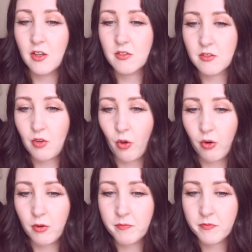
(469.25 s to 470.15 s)

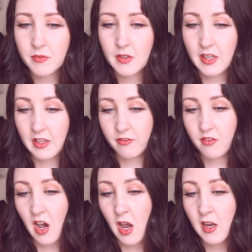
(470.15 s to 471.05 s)
So if
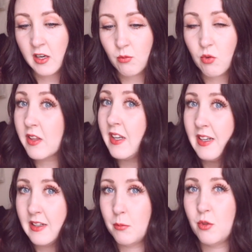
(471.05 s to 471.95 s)
I really
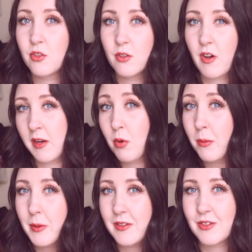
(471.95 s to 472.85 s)
needed Bluetooth, I'd
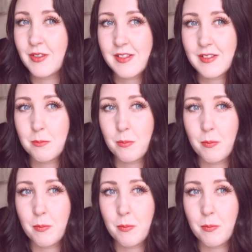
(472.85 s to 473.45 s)
probably do this,